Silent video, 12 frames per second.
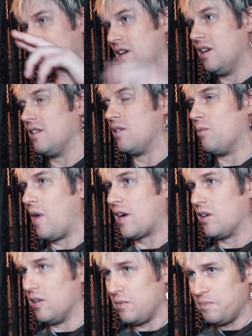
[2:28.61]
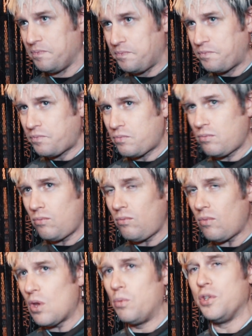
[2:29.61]
the record,
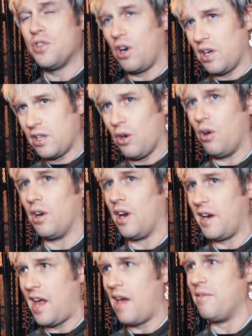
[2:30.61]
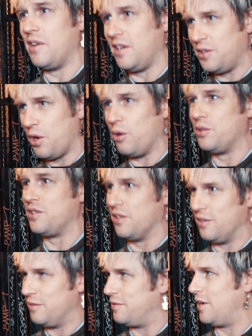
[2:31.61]
we started going on a heavy dose
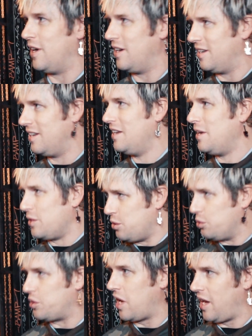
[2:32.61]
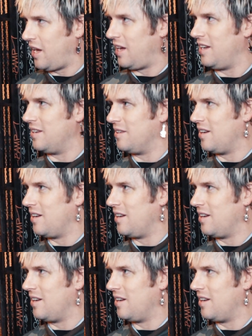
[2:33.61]
of UK